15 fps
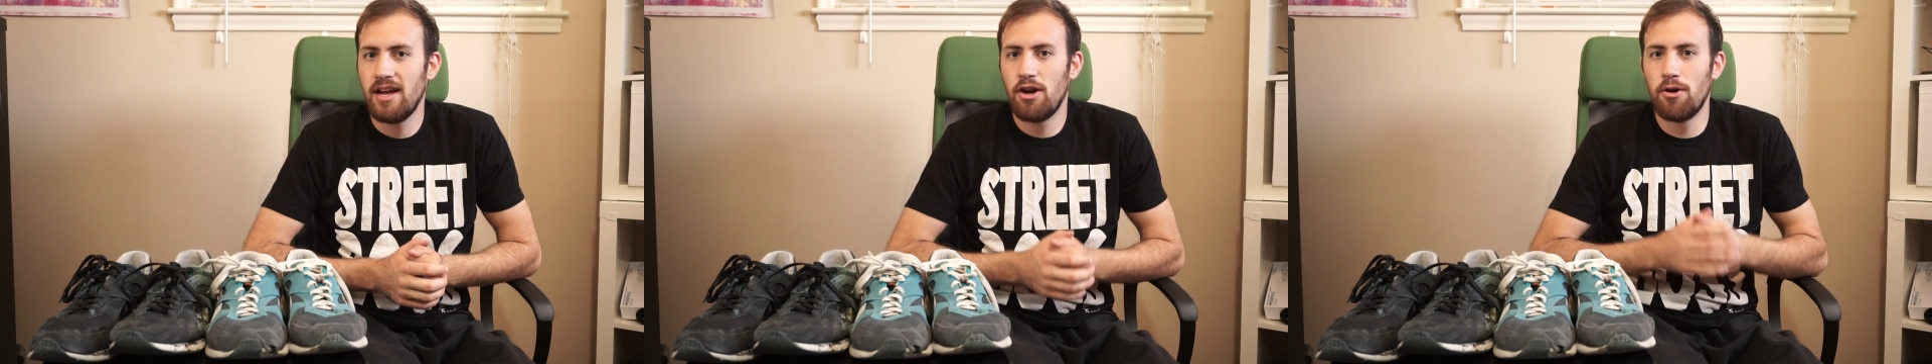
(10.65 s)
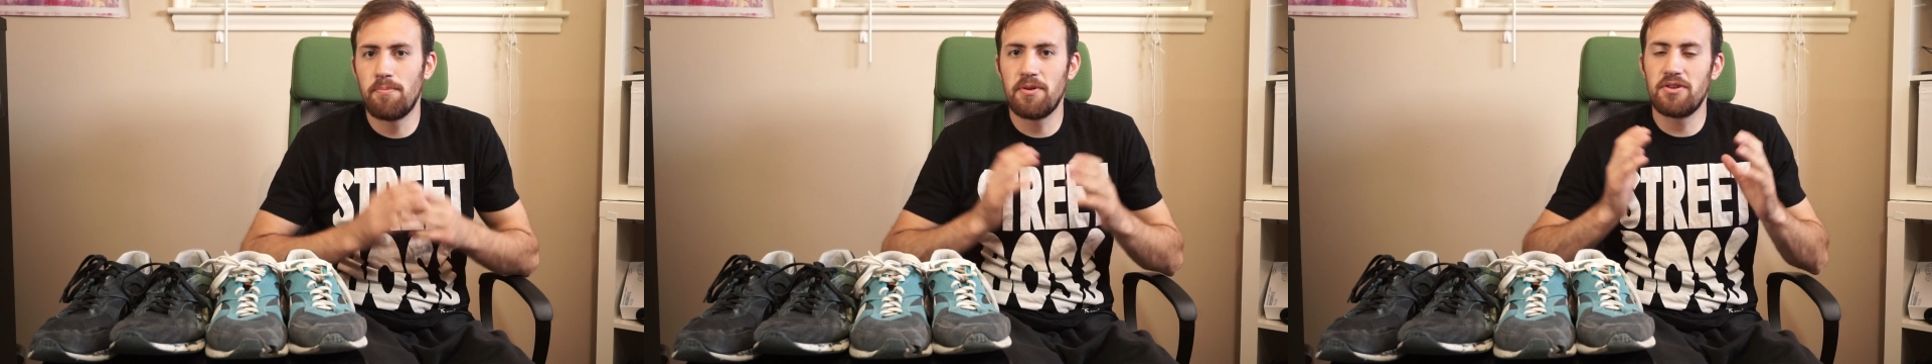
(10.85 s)

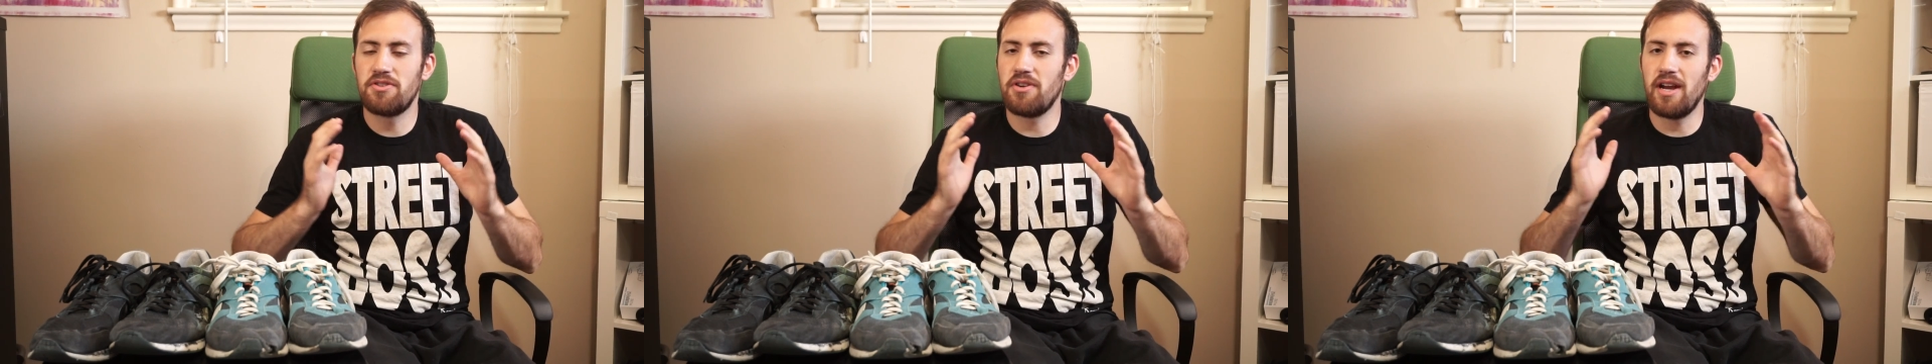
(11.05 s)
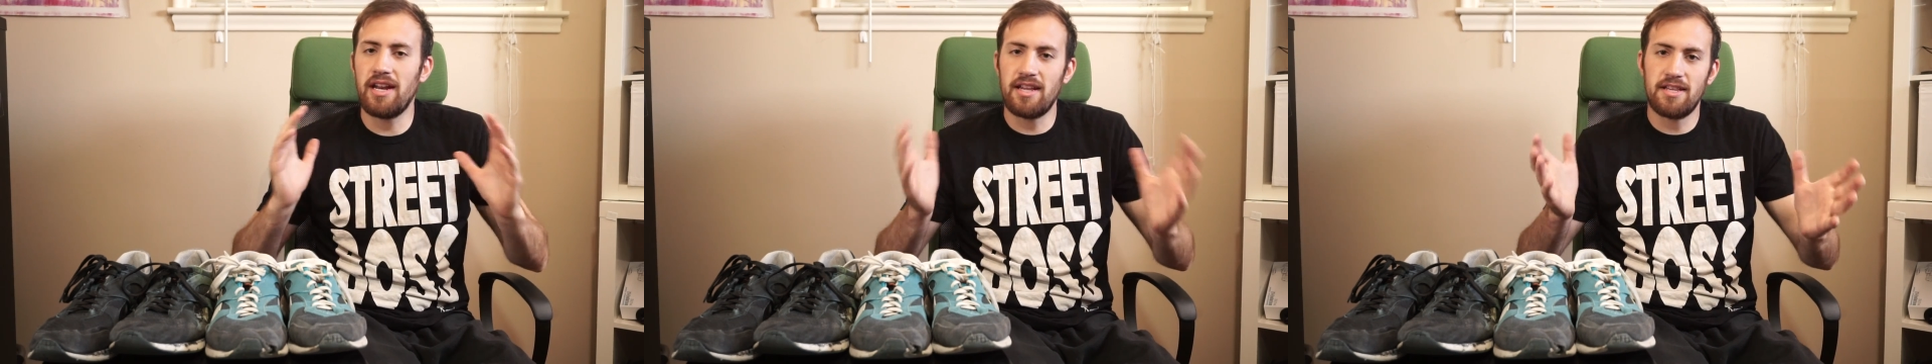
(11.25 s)
Hope your
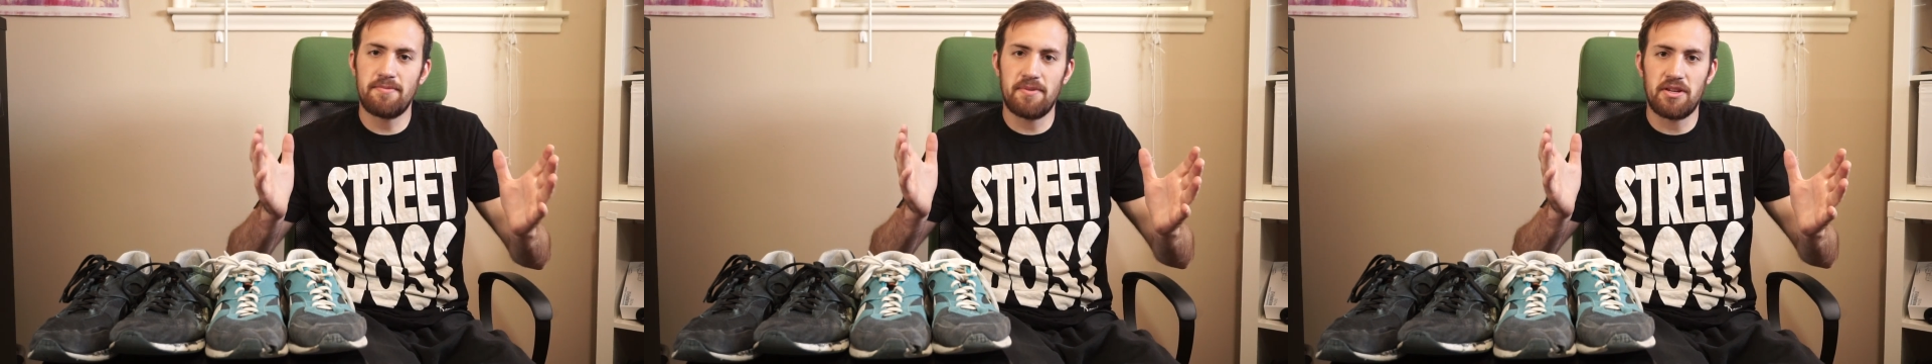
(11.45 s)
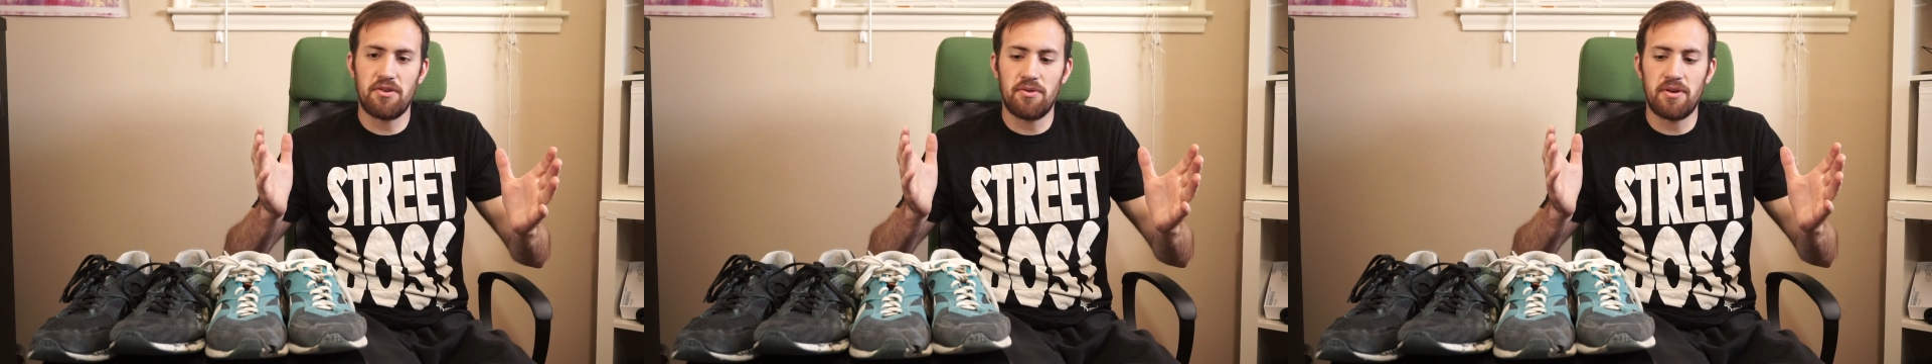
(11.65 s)
training's
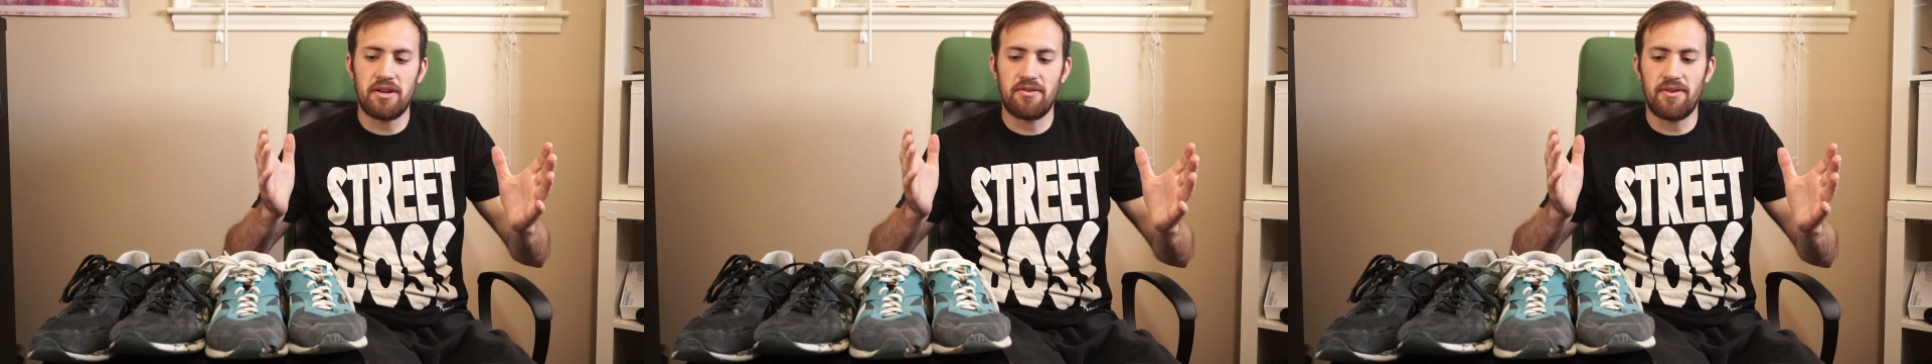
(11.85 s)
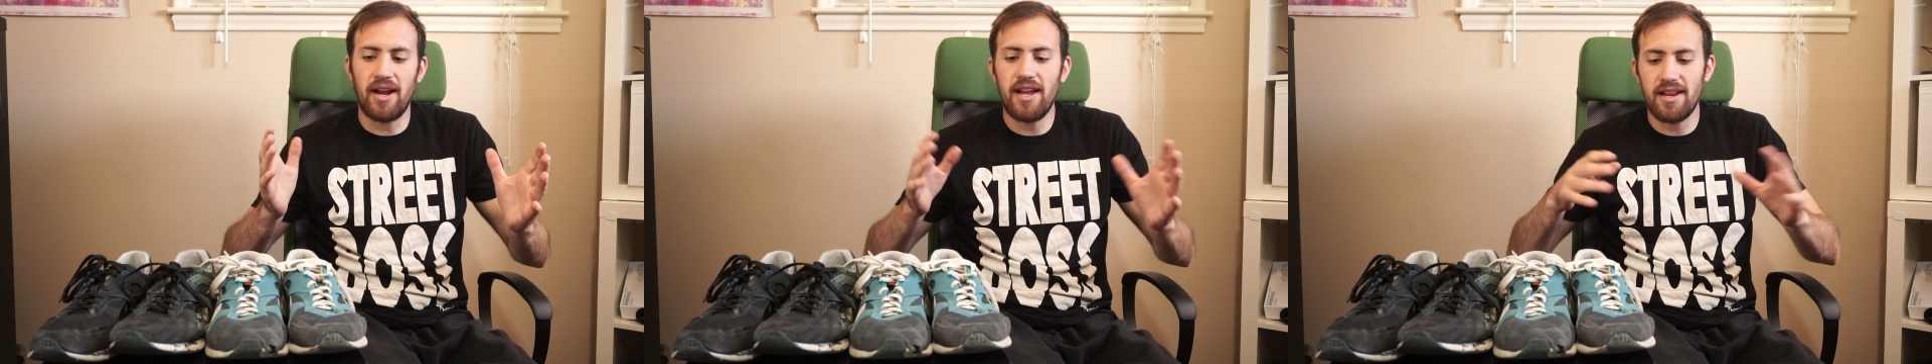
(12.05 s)
been going
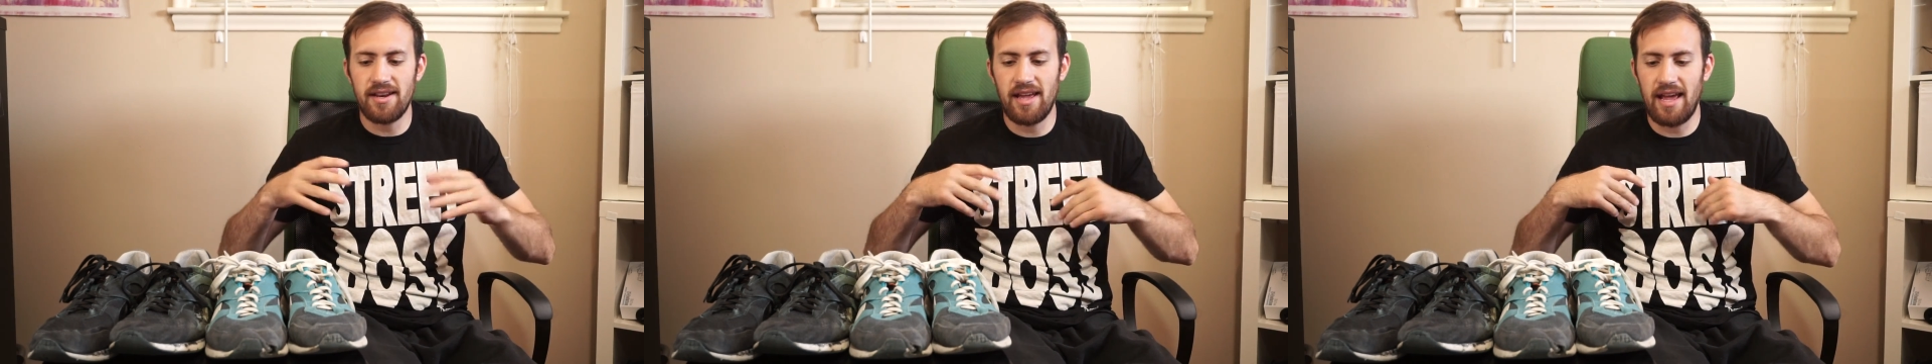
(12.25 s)
great,